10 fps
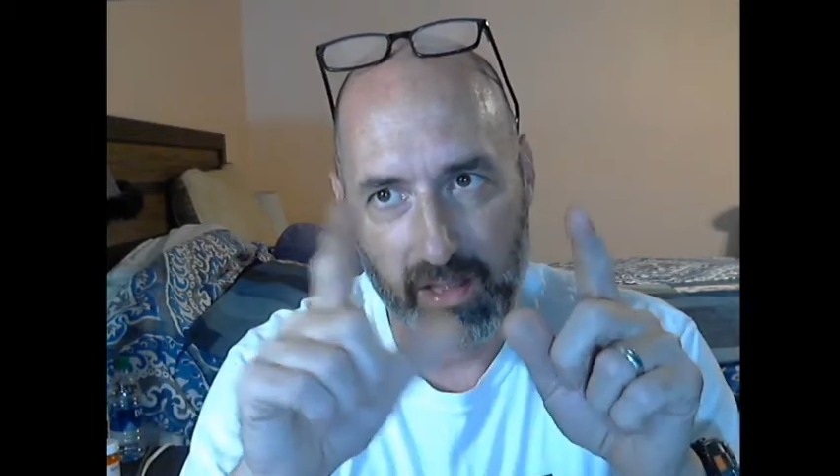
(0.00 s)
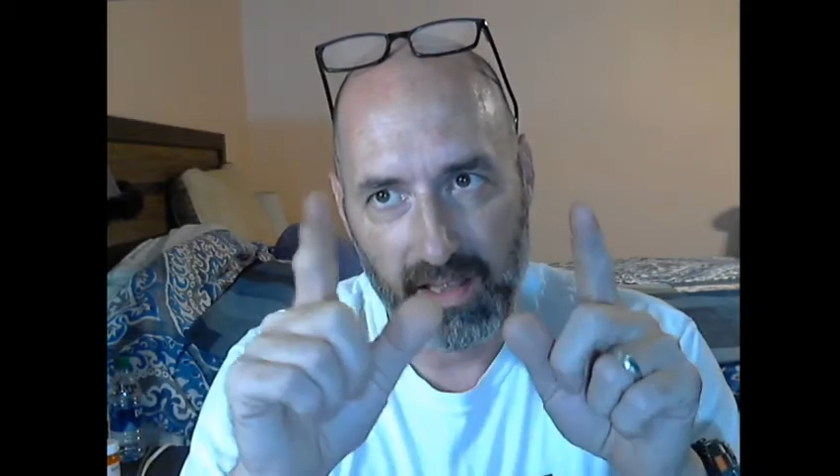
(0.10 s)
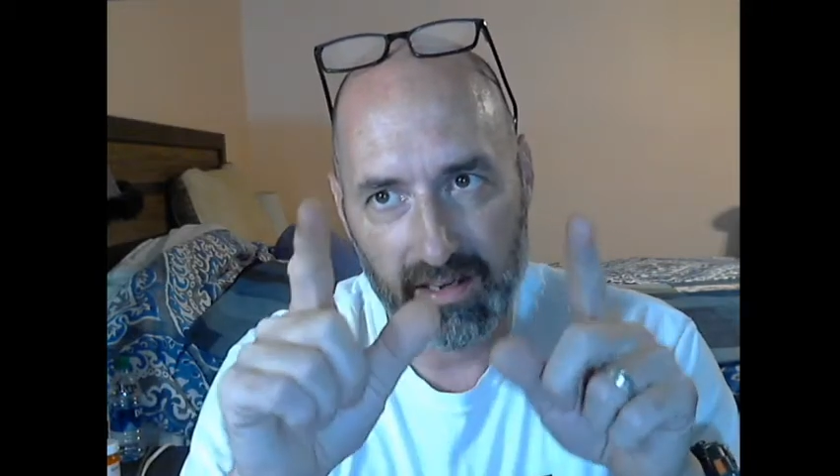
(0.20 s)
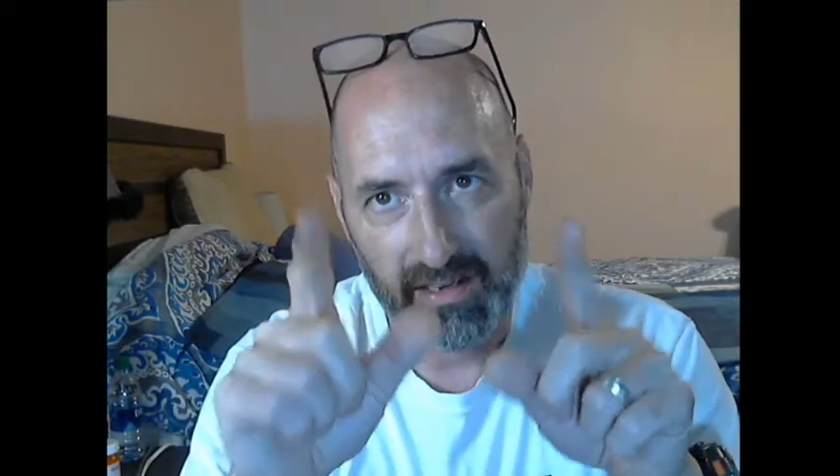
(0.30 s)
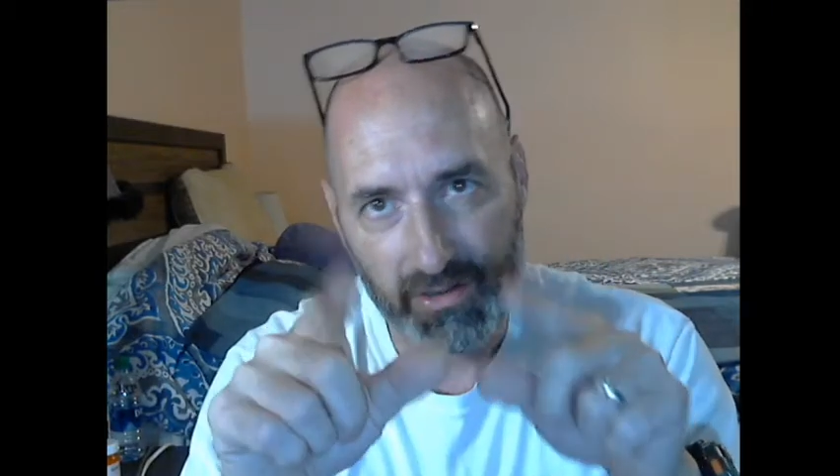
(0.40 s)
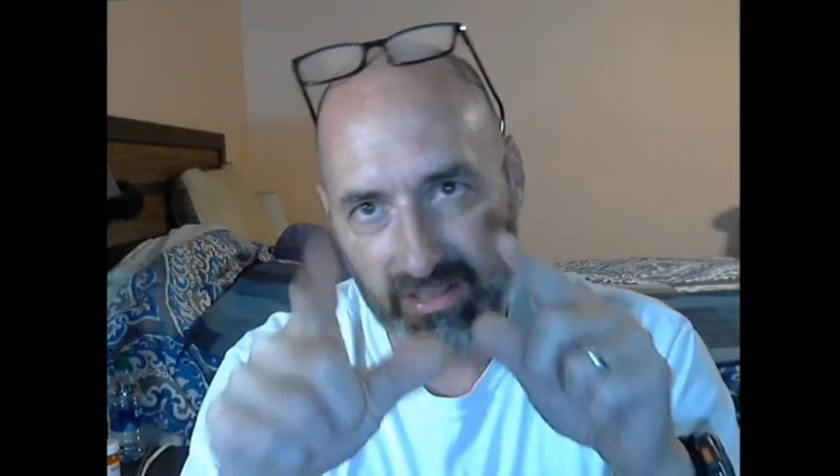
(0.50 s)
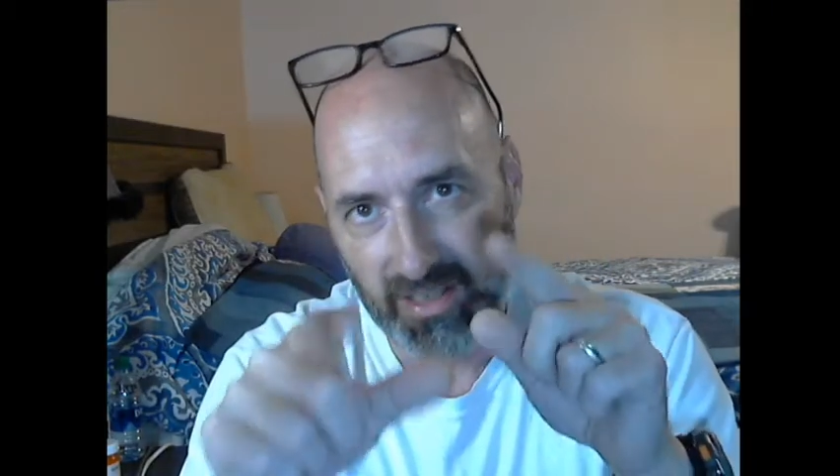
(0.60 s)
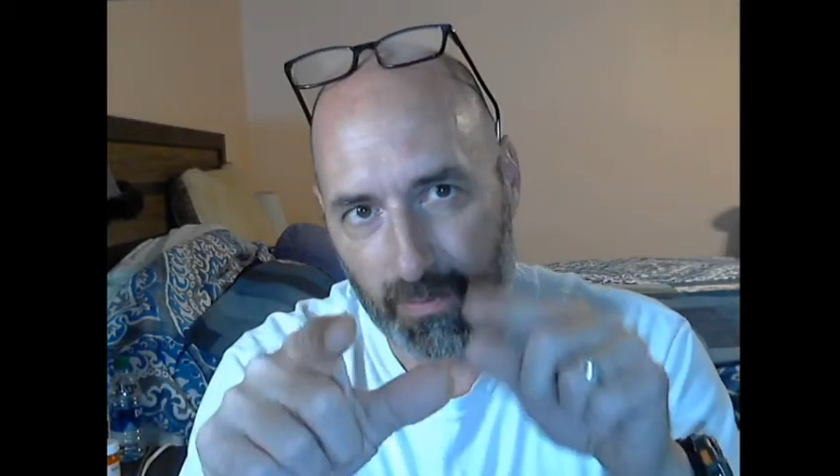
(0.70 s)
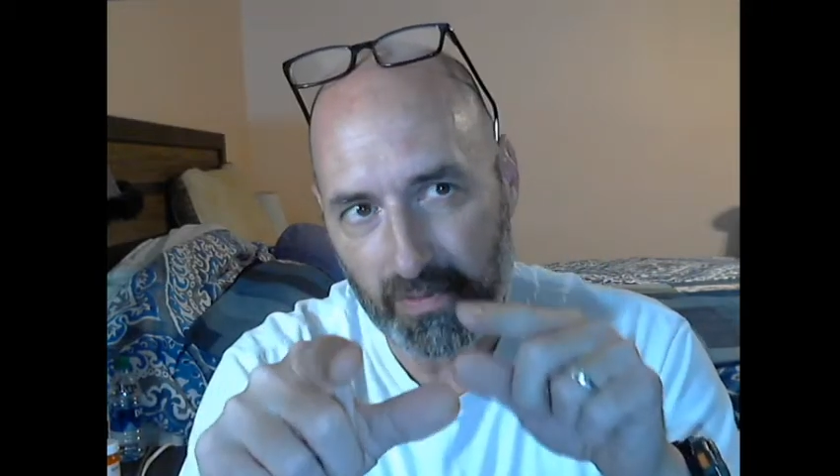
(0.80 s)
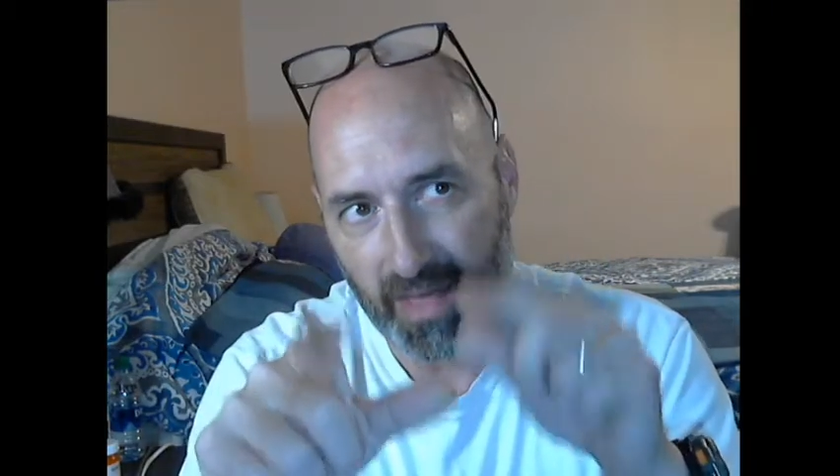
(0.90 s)
Another
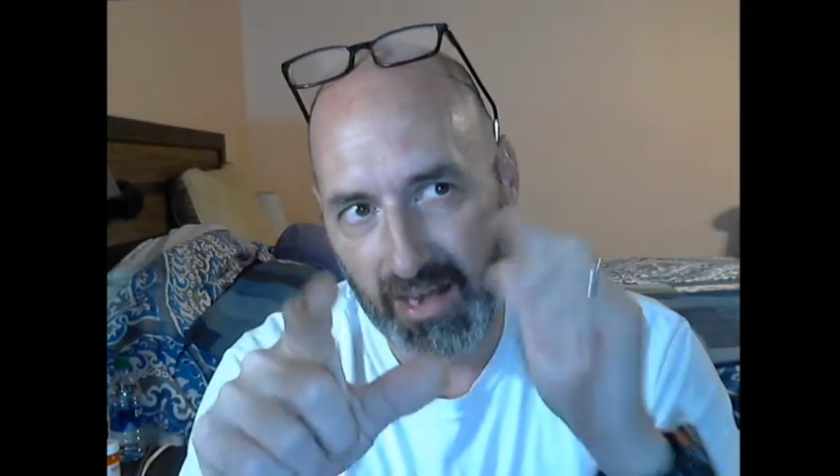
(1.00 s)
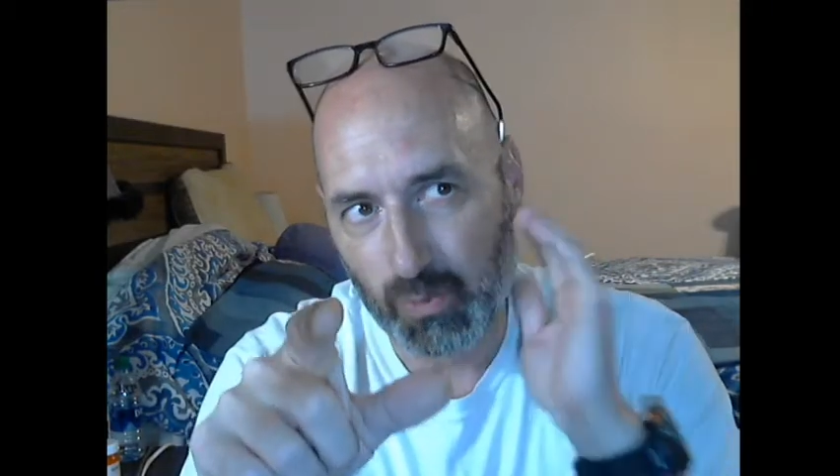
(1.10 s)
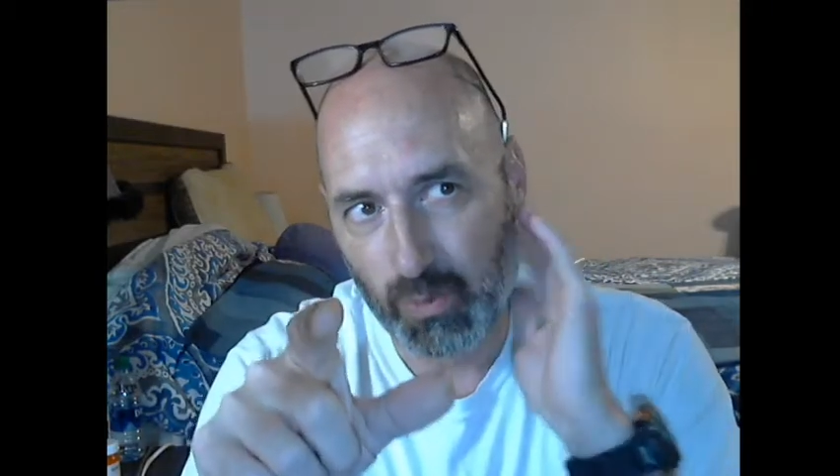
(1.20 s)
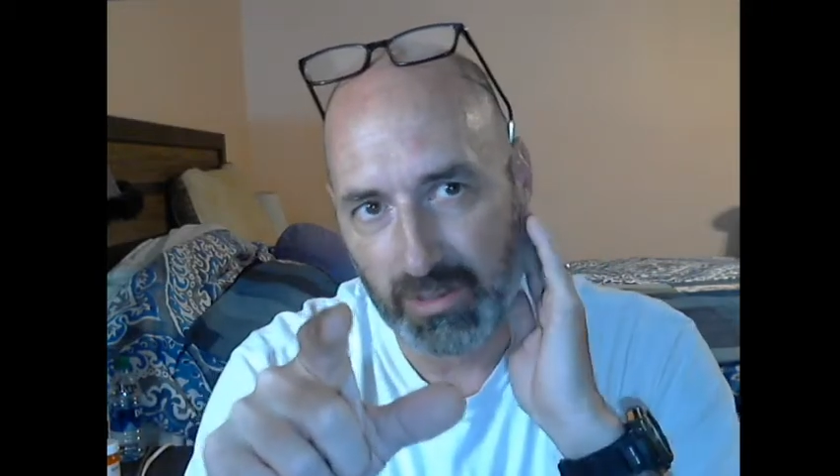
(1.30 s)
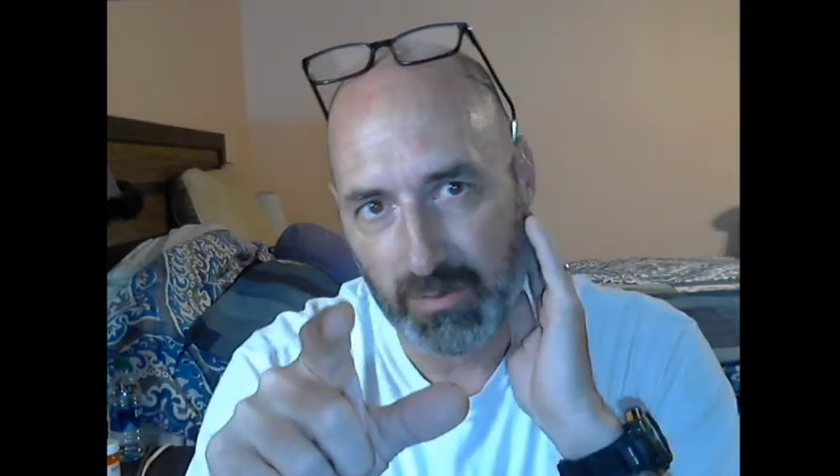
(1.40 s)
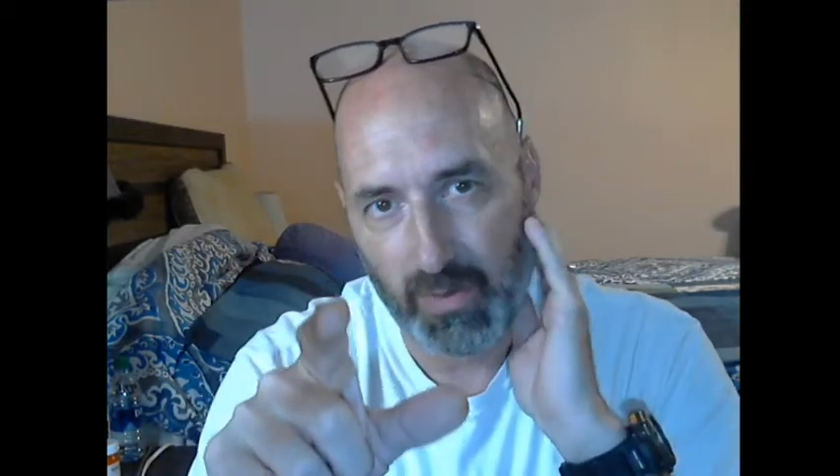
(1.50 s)
example of that is what